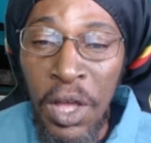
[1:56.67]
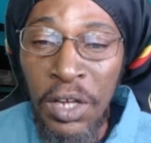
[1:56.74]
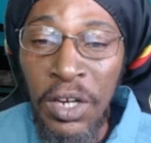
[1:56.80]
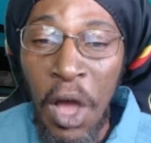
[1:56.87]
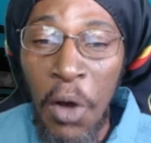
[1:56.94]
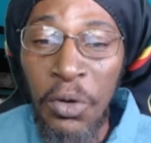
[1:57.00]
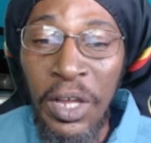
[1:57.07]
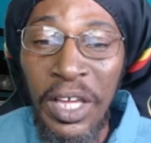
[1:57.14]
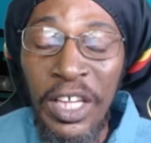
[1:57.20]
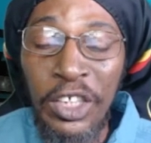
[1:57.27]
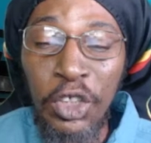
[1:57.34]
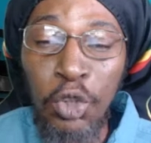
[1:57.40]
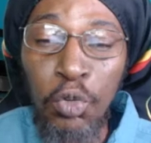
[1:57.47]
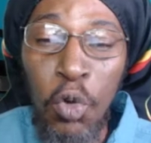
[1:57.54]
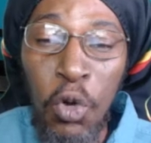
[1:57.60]
Now, the
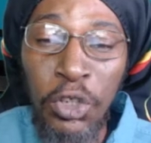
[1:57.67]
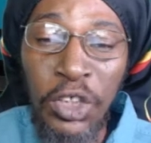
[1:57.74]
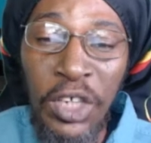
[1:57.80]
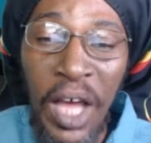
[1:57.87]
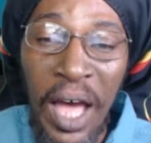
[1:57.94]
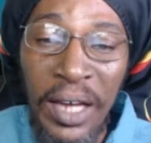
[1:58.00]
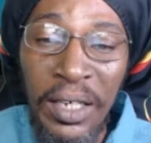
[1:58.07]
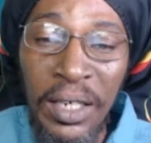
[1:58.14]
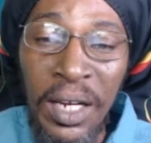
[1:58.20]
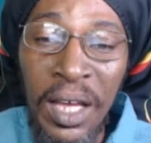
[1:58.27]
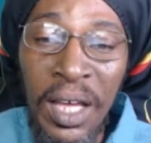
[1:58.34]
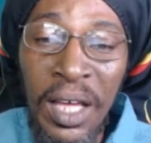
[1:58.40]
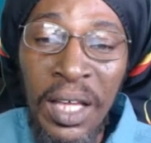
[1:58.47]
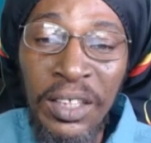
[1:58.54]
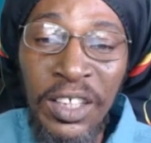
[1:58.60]
Etruscan
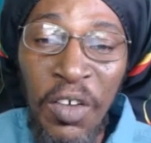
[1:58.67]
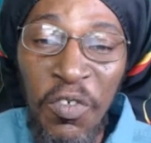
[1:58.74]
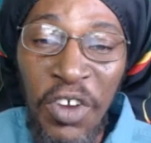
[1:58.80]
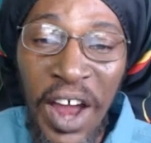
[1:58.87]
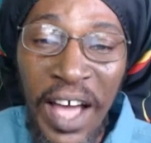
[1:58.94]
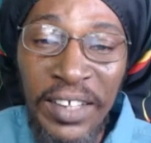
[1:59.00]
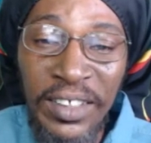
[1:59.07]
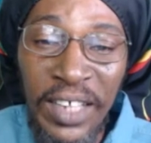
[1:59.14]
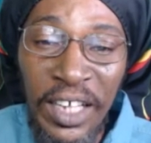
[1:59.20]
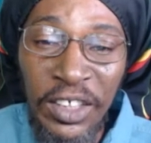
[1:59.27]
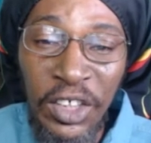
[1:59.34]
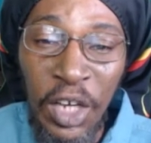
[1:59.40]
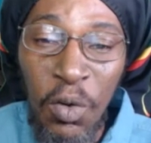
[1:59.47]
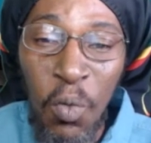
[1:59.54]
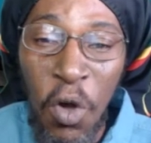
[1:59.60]

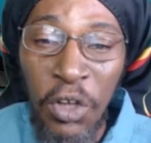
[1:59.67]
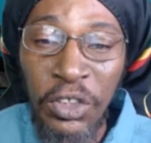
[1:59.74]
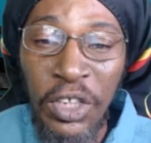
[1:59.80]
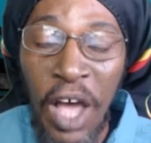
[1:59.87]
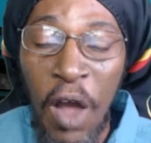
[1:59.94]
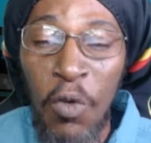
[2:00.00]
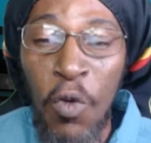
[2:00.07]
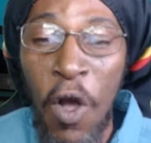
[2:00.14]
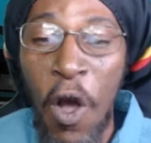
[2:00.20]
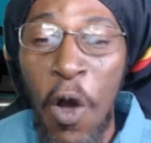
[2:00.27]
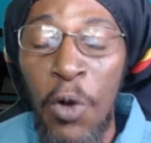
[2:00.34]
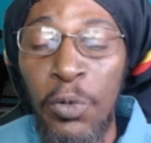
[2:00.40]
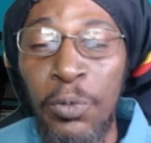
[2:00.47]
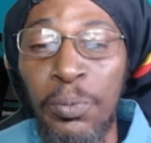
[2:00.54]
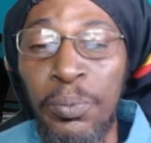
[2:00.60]
civilization was
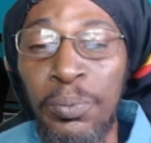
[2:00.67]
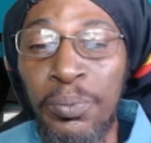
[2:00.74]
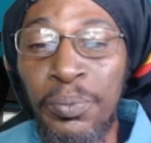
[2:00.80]
around